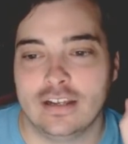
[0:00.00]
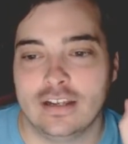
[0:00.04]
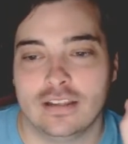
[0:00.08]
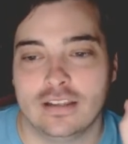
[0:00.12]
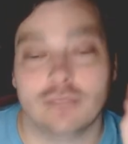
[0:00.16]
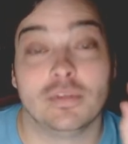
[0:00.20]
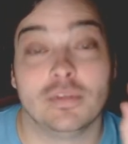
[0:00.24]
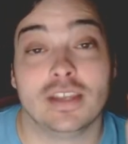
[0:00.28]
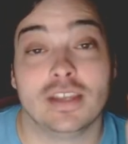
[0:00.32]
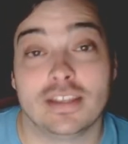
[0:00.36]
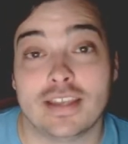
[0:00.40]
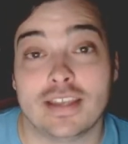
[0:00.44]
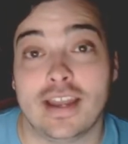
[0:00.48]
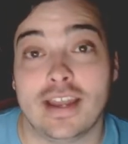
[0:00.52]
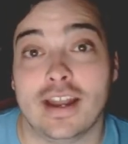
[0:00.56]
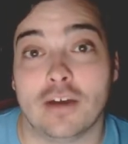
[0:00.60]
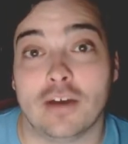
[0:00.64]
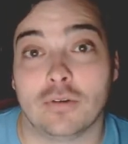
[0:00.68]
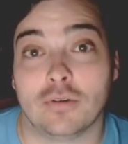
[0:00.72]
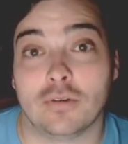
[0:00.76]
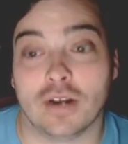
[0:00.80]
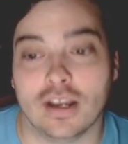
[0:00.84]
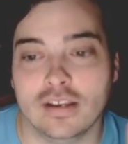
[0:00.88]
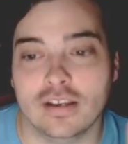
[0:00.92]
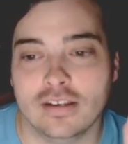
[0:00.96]
Let me get that out
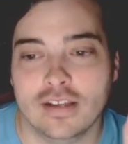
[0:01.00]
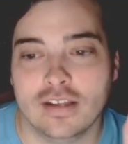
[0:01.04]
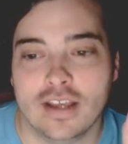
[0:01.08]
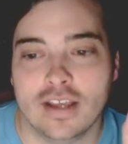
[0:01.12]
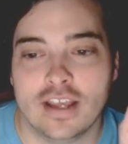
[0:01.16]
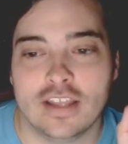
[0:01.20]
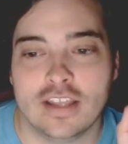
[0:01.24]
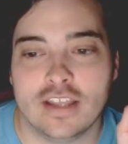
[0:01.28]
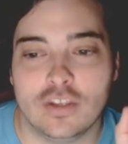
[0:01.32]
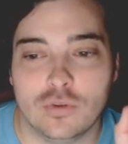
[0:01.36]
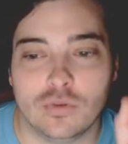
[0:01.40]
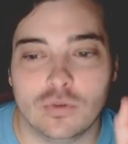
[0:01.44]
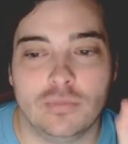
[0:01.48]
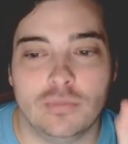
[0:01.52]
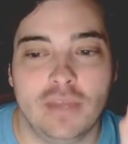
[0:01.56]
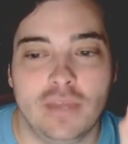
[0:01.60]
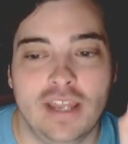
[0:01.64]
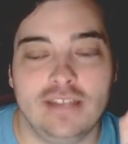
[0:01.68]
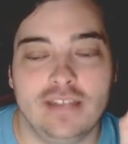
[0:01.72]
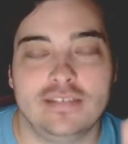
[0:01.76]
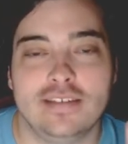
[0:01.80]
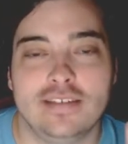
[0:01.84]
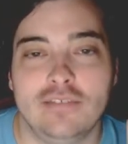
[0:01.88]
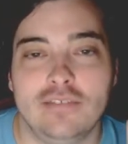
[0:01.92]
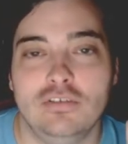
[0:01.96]
right. You would
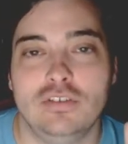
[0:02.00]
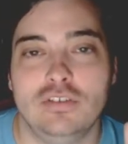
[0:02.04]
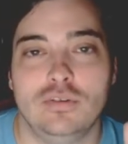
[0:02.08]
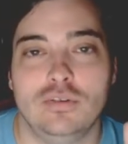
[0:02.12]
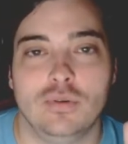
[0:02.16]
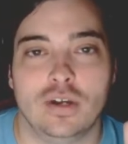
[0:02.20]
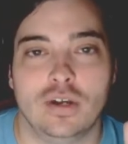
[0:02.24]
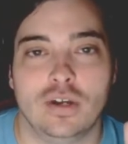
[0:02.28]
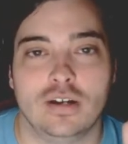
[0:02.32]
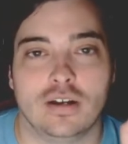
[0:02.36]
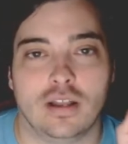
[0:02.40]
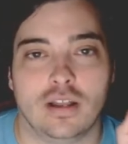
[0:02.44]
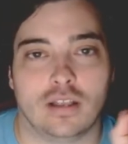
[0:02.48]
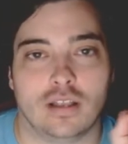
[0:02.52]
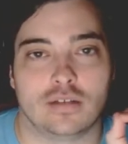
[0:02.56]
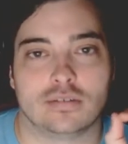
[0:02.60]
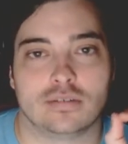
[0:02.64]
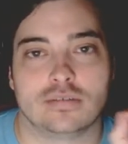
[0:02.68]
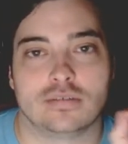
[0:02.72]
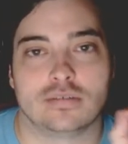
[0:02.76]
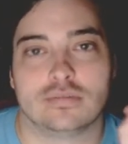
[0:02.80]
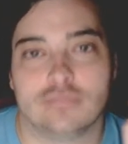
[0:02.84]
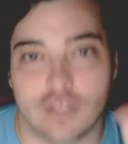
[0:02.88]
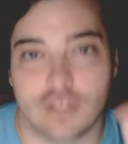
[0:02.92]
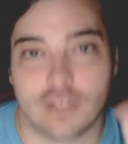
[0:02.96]
make
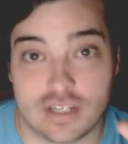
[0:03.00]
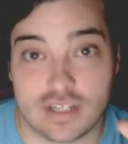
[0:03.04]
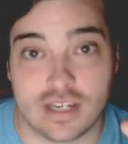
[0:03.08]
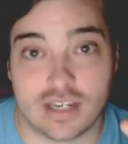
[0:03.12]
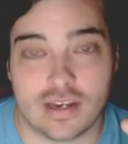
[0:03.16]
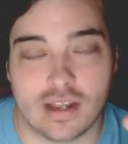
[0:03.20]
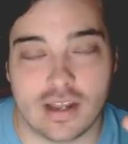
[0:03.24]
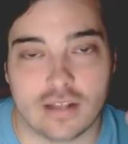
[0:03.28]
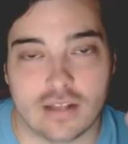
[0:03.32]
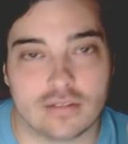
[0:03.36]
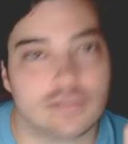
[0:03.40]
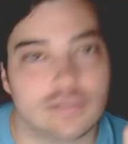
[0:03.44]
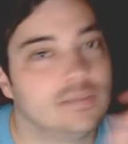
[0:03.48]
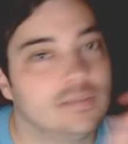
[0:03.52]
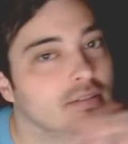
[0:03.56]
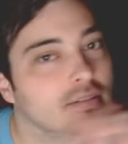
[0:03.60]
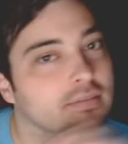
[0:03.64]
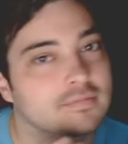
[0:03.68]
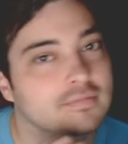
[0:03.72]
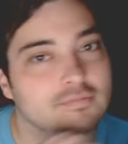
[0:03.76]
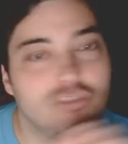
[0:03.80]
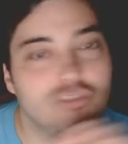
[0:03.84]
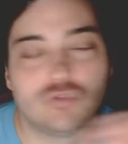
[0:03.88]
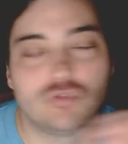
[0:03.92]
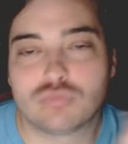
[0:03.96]
$7,200 on $10.
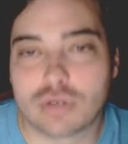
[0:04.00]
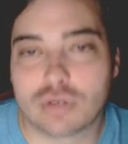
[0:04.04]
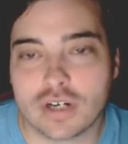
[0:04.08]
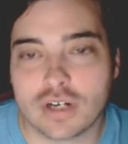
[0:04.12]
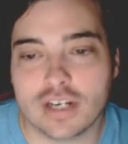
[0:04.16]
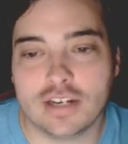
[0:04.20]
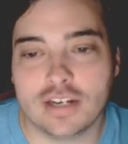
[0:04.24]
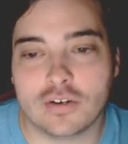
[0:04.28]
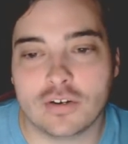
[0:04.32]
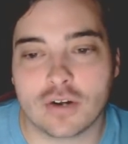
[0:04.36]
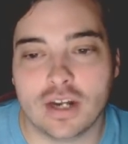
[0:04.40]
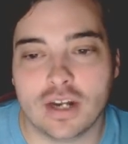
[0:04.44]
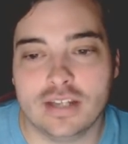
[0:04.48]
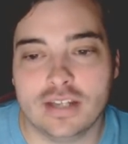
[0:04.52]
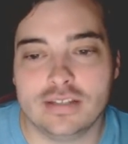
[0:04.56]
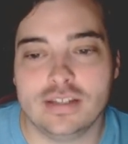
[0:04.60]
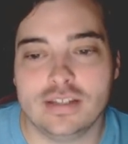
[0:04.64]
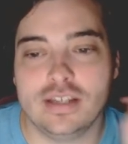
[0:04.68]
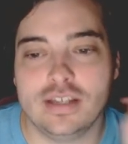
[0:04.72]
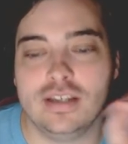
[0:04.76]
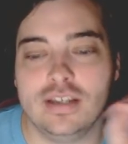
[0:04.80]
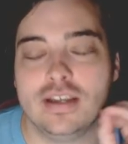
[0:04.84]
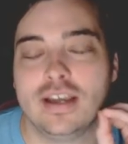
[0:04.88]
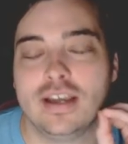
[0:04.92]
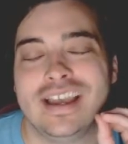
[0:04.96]
It's pretty
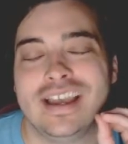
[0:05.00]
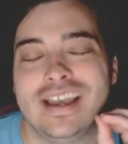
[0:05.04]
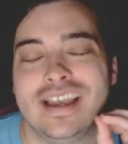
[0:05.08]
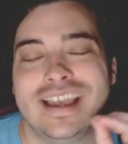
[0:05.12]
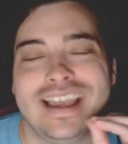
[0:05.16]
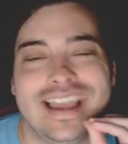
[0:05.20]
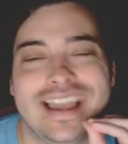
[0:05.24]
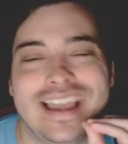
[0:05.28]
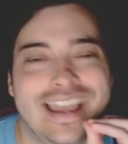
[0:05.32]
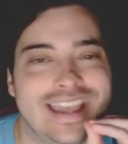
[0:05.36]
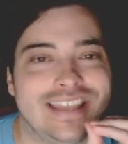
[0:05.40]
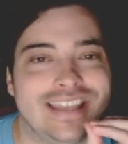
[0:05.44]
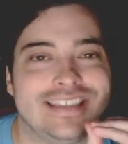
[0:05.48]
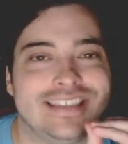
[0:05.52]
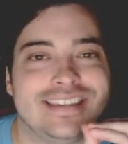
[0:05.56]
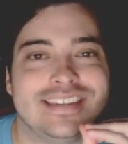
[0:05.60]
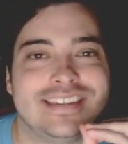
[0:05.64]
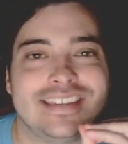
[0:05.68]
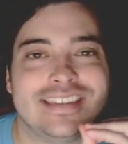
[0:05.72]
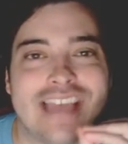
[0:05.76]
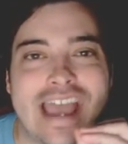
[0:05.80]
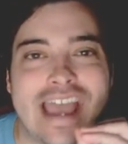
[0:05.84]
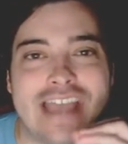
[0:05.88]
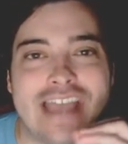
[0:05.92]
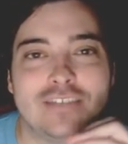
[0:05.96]
crazy
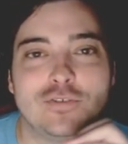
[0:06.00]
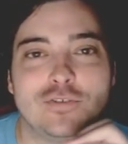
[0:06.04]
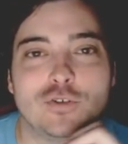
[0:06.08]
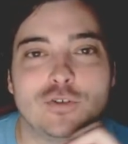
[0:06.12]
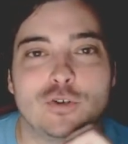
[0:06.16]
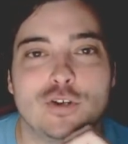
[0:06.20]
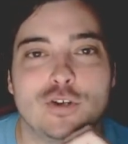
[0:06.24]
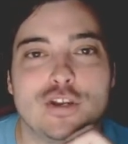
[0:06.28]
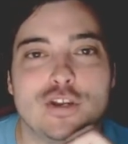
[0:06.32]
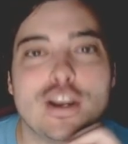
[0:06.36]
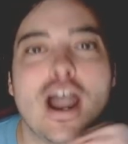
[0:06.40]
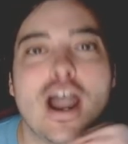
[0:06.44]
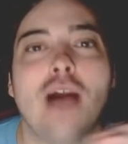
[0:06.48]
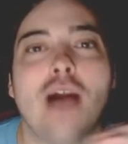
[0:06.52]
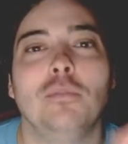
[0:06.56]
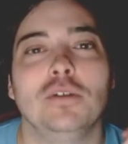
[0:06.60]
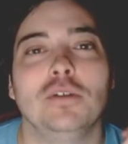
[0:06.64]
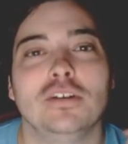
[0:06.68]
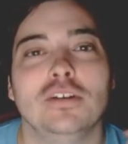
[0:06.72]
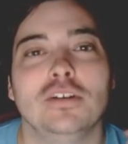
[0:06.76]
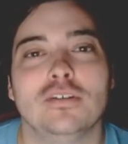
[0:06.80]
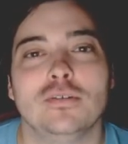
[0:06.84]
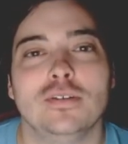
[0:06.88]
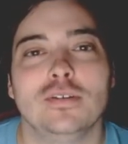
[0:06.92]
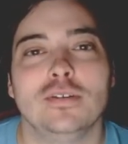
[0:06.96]
it's
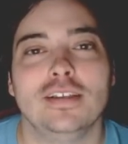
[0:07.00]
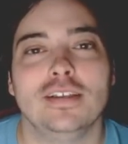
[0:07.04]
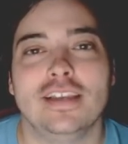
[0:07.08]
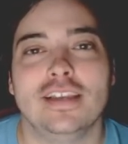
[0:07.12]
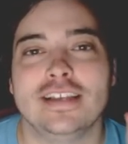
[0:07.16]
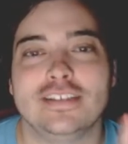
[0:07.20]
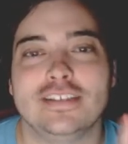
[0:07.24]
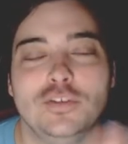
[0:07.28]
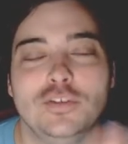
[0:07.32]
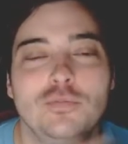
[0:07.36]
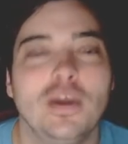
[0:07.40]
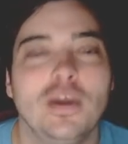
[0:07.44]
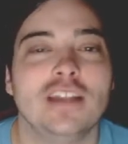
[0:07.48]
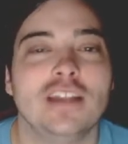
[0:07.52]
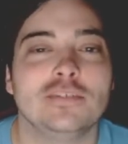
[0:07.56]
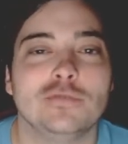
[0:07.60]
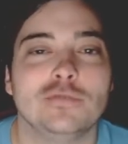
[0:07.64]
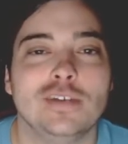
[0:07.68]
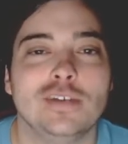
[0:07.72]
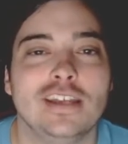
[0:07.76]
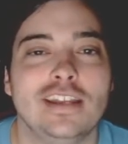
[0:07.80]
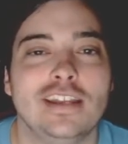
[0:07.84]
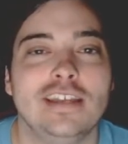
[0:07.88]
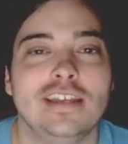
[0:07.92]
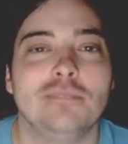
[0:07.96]
astronomical. You might as well
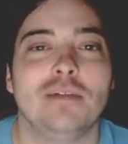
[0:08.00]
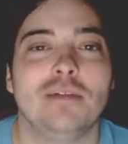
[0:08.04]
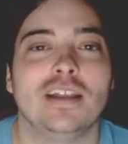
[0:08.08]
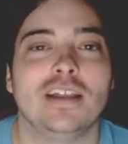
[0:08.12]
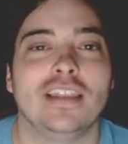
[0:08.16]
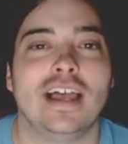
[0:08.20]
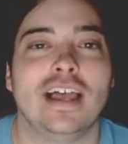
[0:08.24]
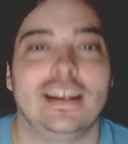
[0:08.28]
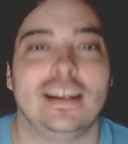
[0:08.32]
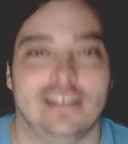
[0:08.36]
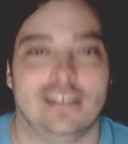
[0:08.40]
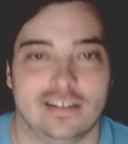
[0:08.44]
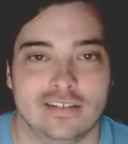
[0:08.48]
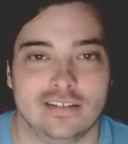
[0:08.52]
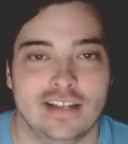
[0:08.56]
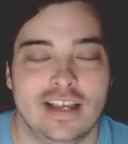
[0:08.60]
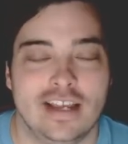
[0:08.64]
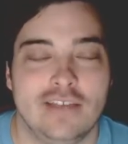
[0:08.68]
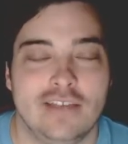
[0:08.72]
get hit by lightning.